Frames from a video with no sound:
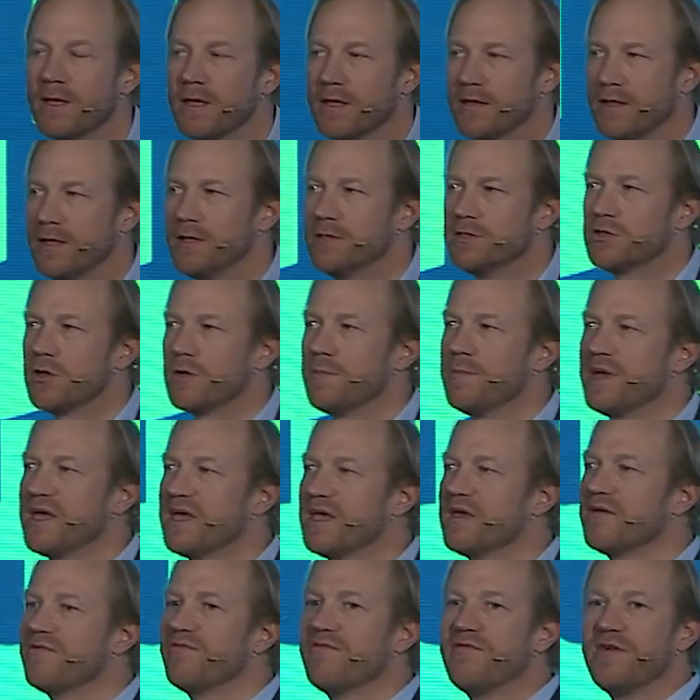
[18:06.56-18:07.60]
Then you start
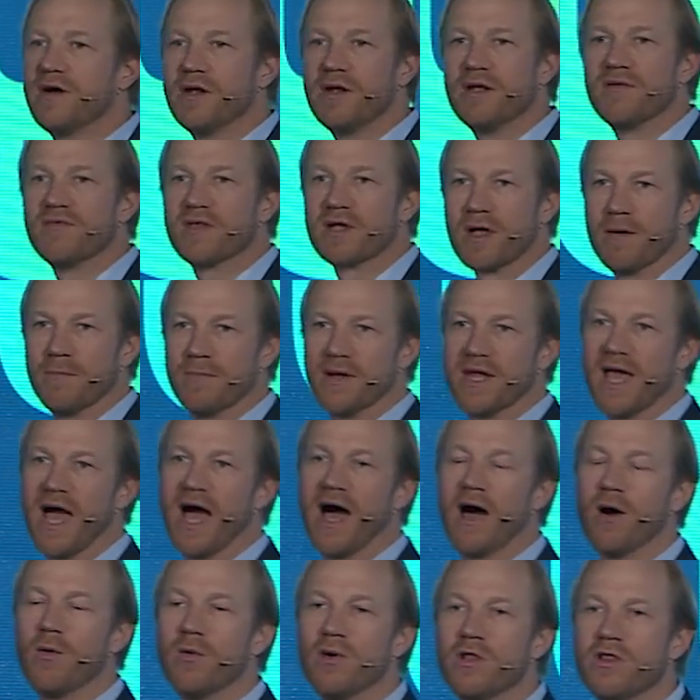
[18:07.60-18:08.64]
making fun of the company.
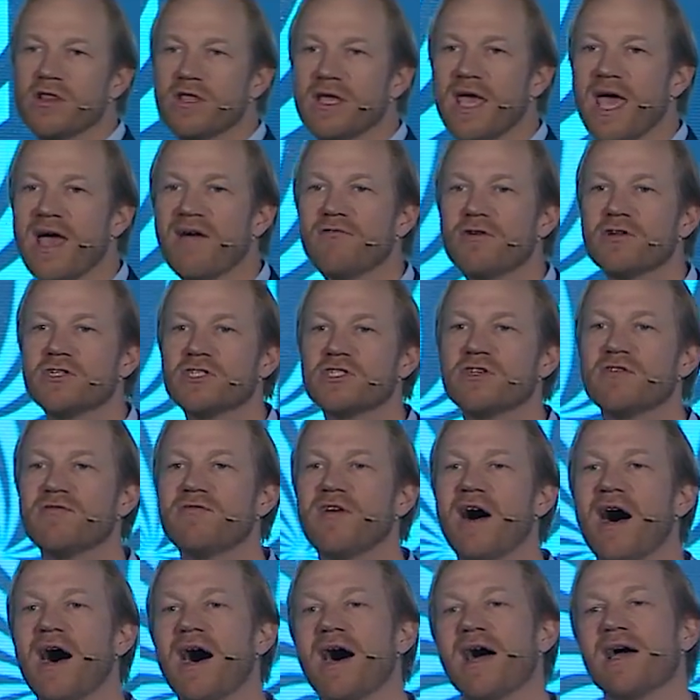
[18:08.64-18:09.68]
How will they ever
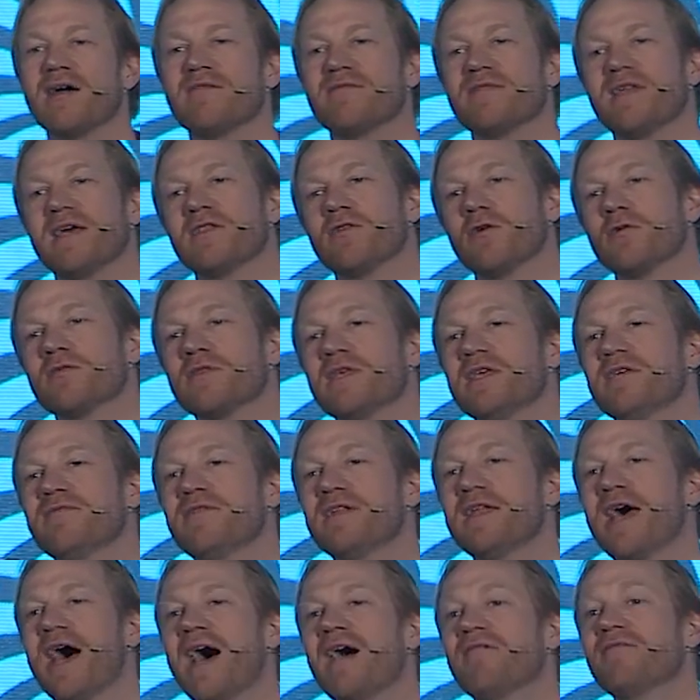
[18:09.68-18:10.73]
survive? They don't
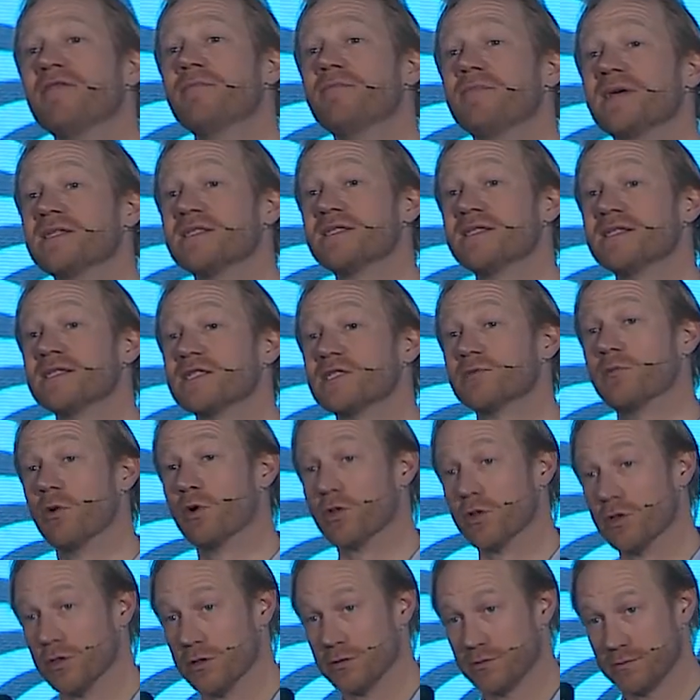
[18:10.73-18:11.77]
even have a business
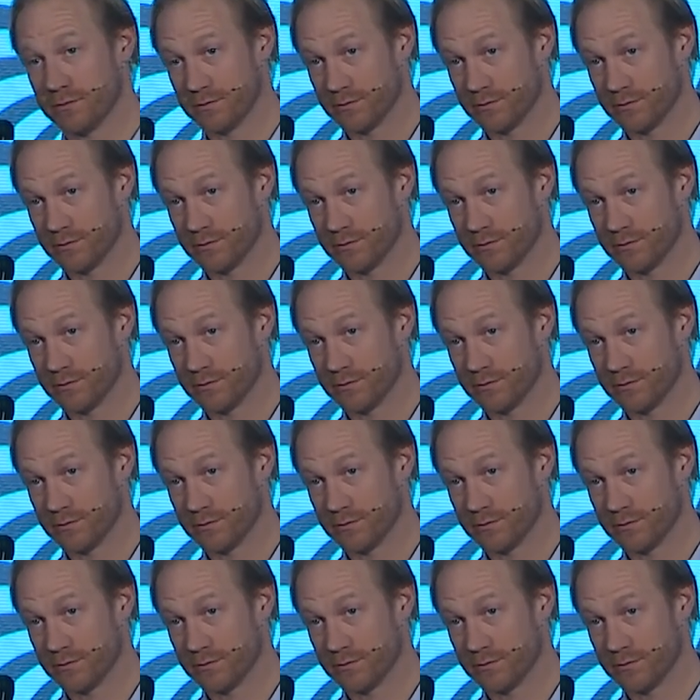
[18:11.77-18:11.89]
model.